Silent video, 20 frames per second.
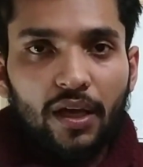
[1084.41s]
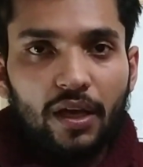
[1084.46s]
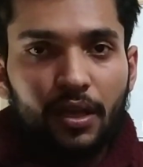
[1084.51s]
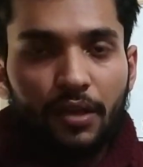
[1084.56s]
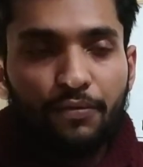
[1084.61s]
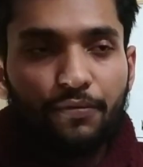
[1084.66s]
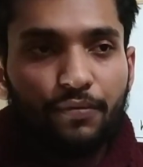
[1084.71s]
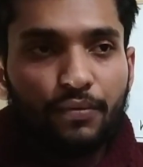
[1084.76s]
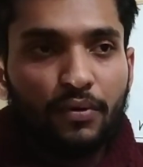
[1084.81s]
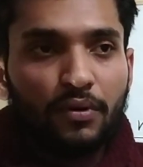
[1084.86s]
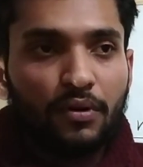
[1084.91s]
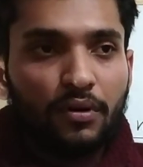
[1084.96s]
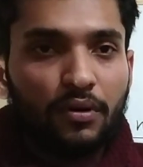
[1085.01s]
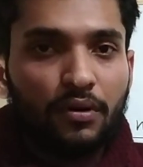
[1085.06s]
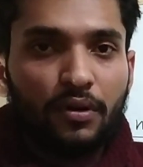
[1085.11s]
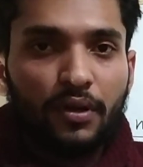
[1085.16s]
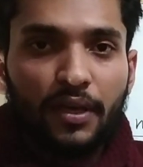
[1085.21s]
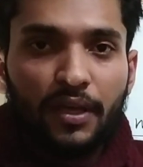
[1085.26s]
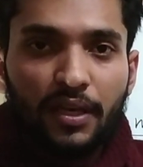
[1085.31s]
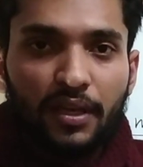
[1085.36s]
If
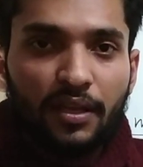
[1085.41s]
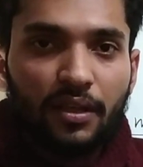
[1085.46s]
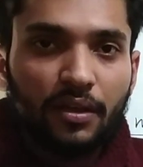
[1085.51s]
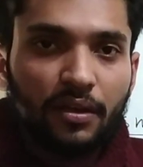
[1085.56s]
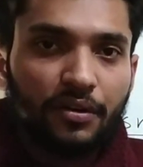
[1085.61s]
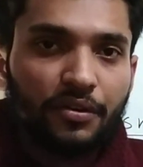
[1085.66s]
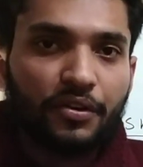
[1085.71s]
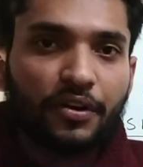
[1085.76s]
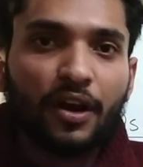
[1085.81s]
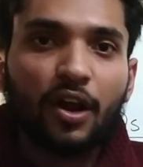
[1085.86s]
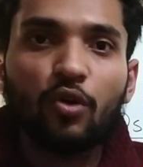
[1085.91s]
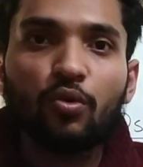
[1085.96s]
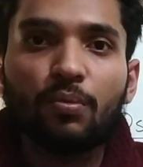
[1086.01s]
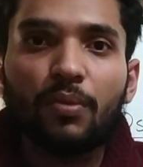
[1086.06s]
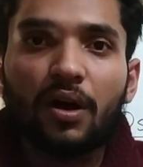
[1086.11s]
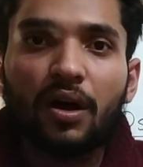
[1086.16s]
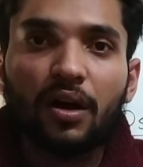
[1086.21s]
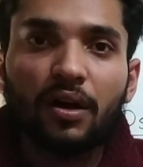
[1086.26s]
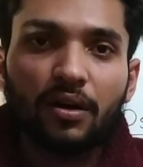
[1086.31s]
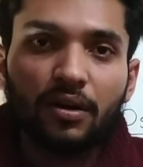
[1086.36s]
any
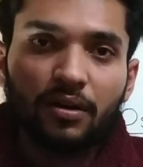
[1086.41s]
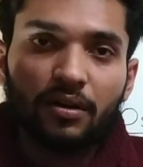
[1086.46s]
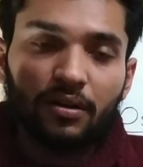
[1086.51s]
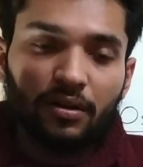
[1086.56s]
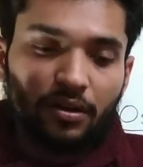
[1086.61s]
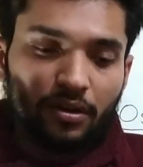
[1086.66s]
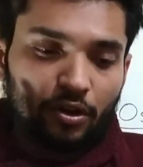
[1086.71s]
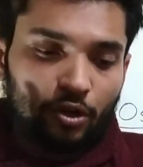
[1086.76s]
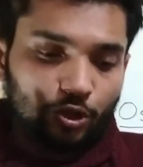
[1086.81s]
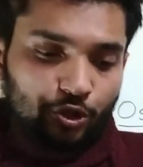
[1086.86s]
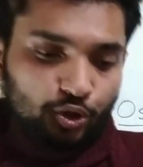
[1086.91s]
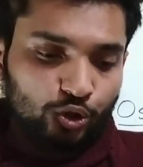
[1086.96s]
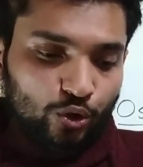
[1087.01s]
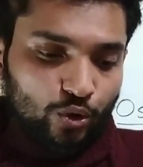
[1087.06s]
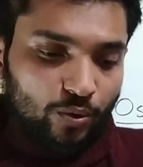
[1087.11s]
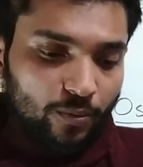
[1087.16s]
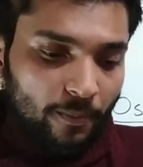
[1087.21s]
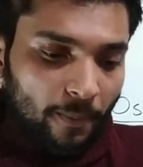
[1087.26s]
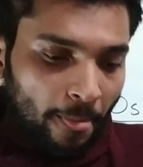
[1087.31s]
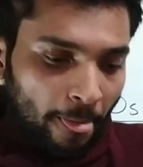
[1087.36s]
trauma
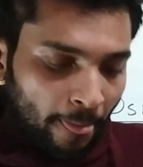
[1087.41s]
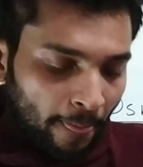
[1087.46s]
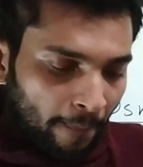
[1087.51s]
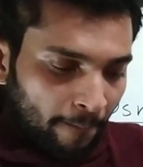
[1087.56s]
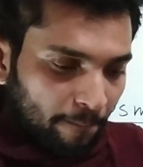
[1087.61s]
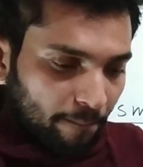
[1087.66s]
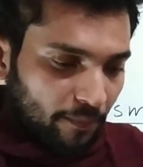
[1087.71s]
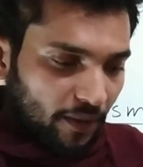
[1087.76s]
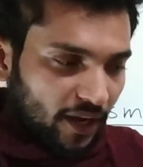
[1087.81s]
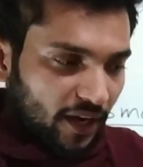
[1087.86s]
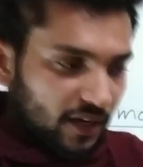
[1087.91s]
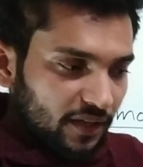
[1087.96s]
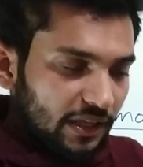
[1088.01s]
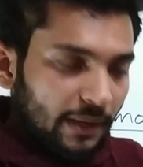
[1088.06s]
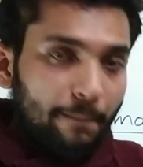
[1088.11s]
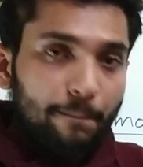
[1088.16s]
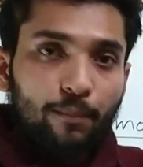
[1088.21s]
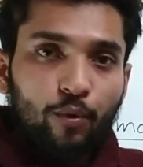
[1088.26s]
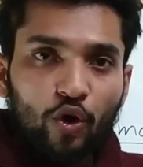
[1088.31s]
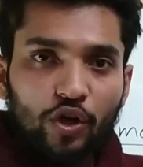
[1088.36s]
also, and the
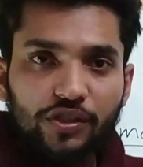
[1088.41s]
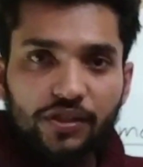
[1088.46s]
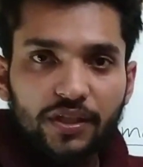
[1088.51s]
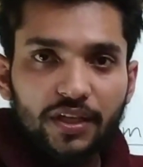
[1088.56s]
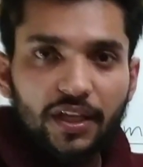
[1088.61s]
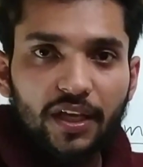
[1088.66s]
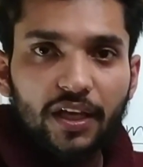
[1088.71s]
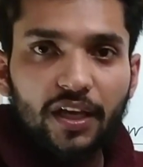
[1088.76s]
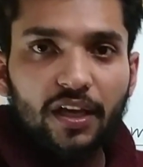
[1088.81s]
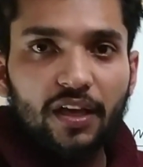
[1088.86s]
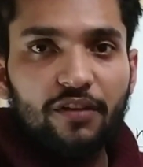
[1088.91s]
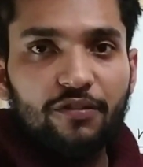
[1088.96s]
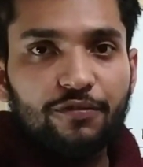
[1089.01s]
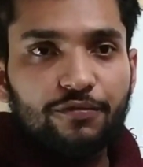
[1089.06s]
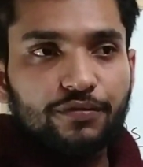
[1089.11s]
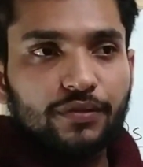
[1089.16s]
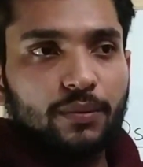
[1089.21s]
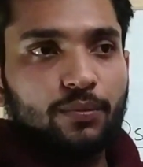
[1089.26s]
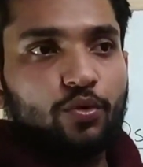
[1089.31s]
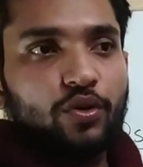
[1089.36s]
poisoning, if
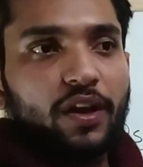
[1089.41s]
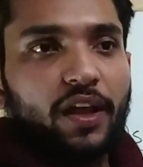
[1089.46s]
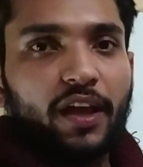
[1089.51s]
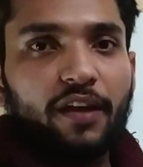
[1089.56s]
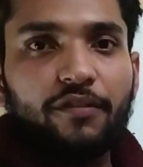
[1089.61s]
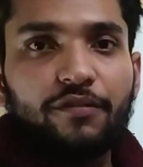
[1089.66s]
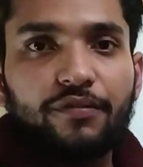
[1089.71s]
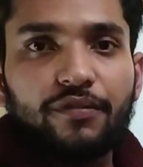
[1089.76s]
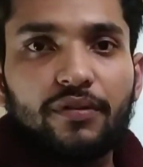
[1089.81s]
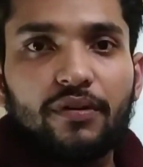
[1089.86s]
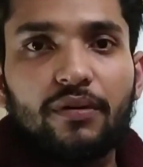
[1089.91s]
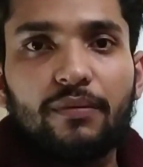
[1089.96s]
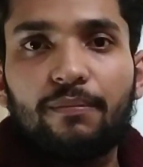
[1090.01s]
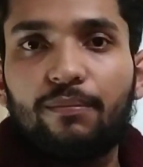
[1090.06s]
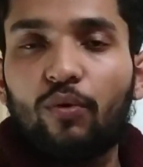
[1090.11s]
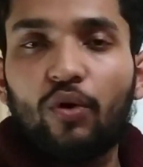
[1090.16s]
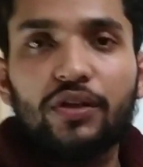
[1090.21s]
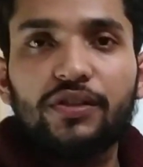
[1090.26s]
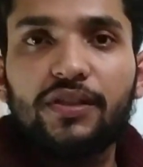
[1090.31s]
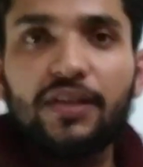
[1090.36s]
someone have
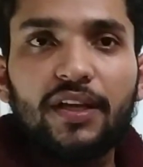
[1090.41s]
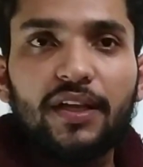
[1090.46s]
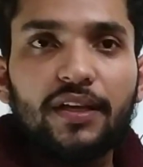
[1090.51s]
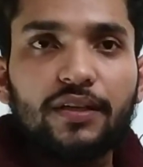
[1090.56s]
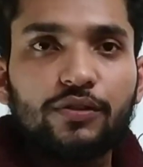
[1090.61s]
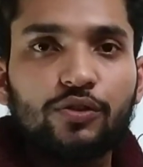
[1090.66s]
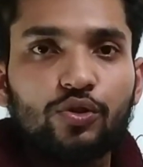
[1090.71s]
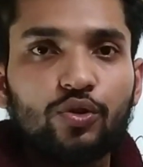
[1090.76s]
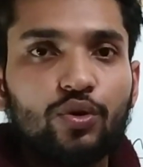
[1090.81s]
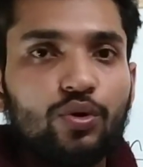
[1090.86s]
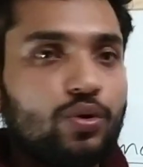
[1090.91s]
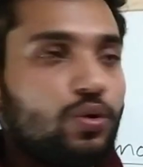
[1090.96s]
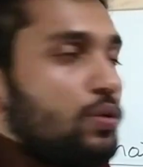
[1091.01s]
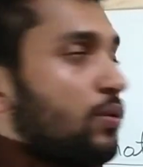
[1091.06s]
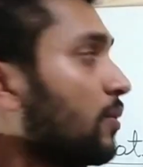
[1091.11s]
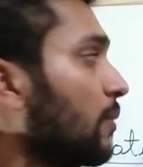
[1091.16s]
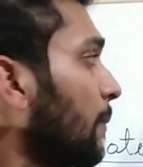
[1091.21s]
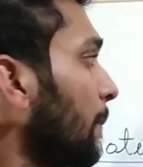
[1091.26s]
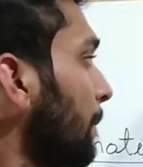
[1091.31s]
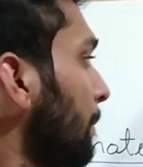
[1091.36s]
poisoning, so
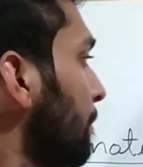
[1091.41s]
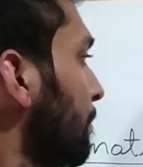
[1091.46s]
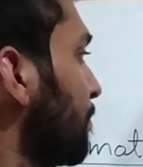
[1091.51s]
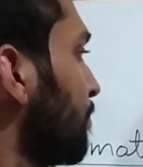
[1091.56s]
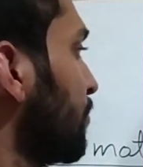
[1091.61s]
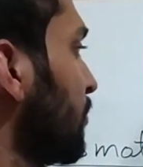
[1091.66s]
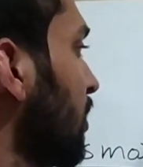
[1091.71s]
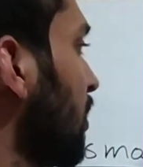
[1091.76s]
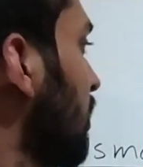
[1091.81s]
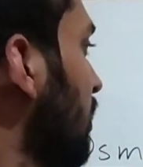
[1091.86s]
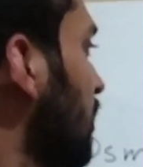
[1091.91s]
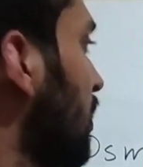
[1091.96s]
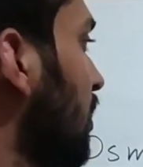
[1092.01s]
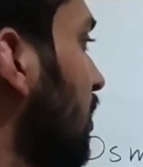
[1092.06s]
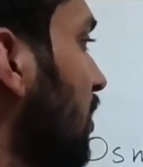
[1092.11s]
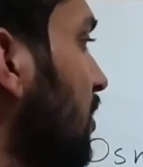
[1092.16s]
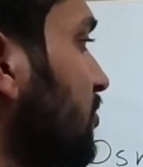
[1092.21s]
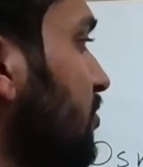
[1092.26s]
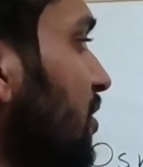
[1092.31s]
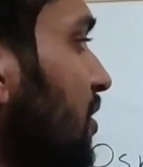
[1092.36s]

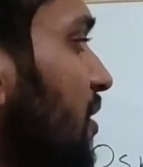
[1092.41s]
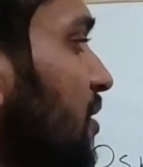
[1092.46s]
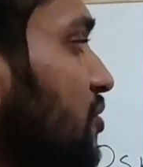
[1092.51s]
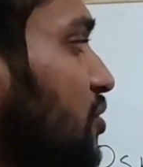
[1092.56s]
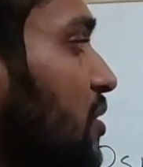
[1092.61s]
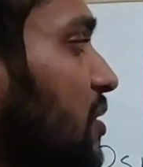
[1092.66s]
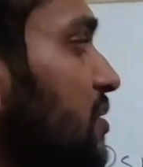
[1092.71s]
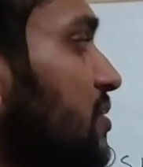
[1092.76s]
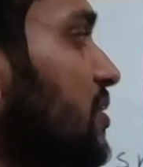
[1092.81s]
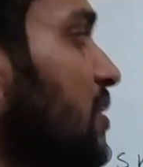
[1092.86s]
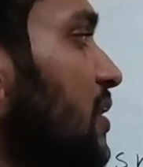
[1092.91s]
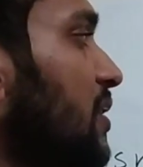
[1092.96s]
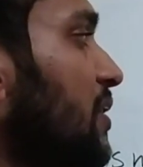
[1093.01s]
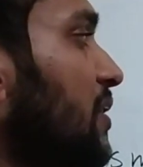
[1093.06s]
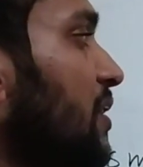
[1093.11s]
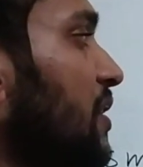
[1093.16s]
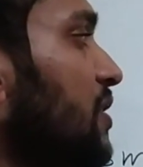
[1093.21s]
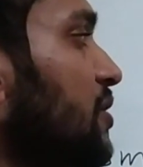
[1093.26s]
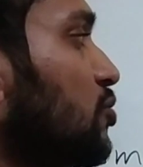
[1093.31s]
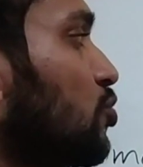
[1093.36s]
concentration is
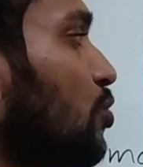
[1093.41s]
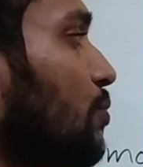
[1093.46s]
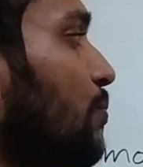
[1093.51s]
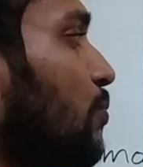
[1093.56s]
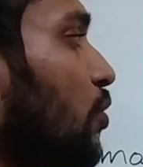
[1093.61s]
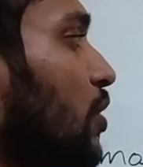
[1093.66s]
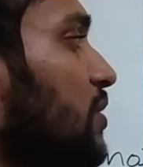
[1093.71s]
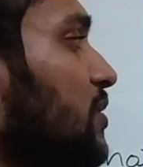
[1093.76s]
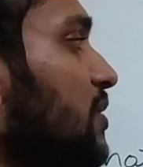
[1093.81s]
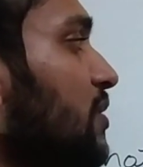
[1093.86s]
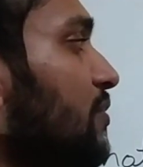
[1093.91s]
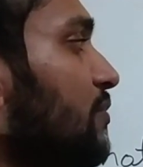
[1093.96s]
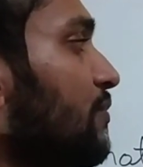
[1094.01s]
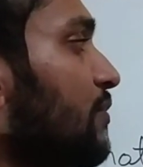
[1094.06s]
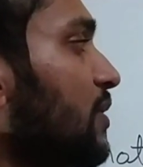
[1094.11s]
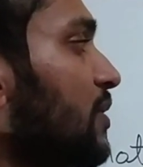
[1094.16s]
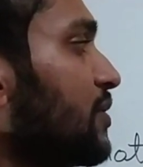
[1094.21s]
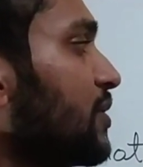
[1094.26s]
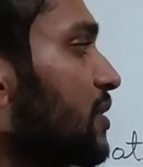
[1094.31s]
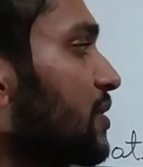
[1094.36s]
increased, so poison
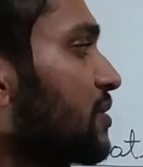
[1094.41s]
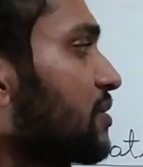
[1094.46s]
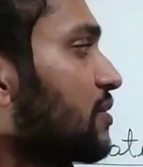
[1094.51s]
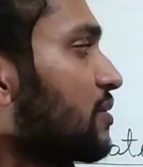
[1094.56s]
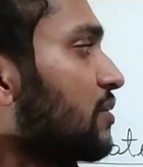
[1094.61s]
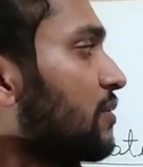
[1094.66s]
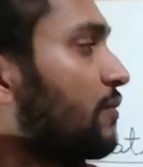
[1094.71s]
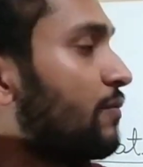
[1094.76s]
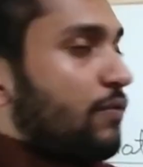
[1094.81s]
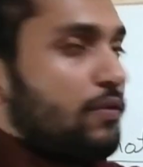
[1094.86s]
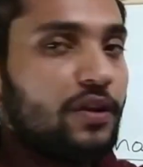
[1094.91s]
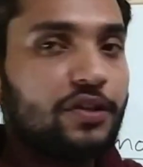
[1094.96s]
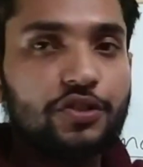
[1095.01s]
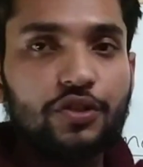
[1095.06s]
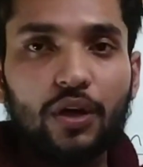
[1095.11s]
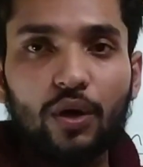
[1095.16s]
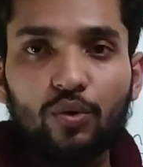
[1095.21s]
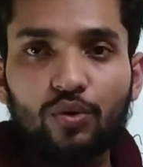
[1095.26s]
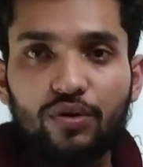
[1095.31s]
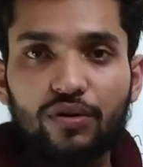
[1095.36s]
will just
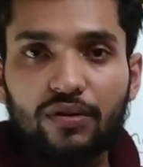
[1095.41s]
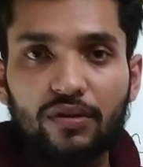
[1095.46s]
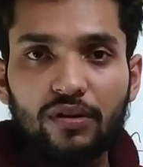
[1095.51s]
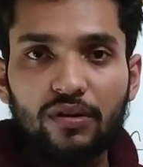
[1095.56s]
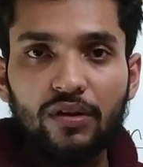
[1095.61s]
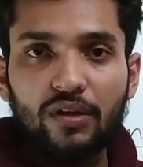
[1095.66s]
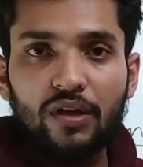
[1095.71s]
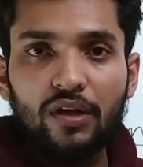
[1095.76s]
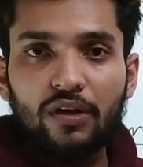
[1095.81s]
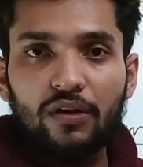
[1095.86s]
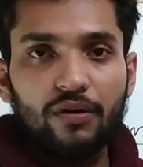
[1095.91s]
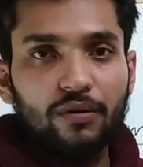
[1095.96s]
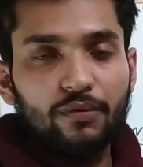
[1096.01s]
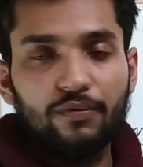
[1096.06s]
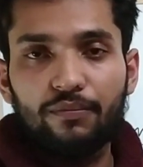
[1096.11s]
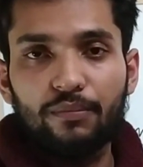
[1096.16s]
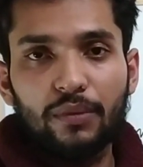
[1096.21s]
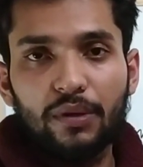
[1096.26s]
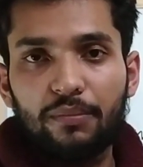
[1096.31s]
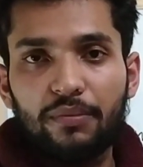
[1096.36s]
flushed out
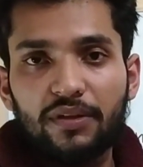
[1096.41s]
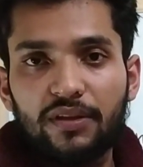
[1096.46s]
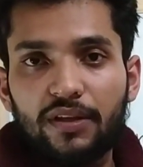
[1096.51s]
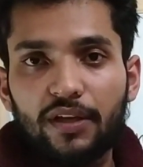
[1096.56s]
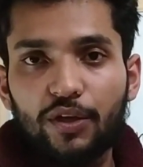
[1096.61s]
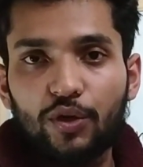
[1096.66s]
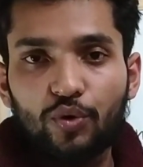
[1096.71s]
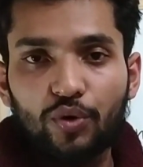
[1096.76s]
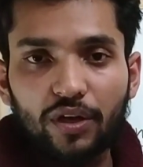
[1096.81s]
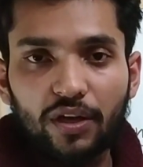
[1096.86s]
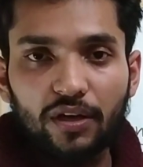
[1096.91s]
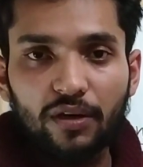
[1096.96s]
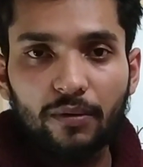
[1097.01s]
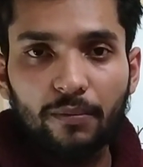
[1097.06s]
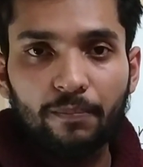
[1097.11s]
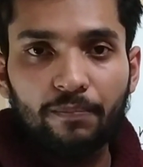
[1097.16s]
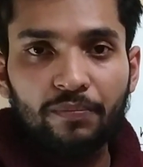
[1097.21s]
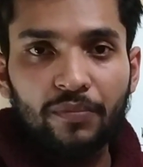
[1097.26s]
with the urine.